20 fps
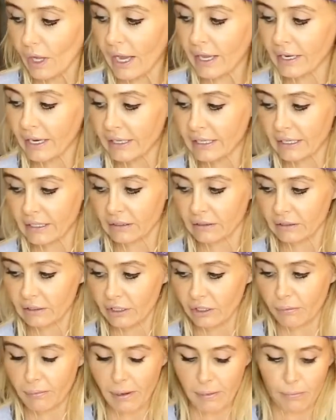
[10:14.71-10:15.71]
and I need a
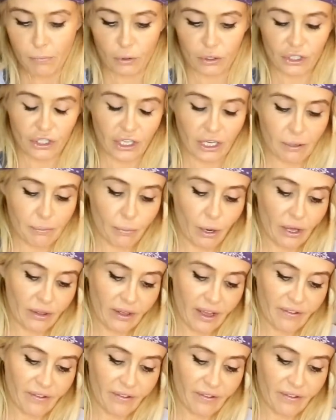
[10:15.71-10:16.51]
little bit more chicken broth.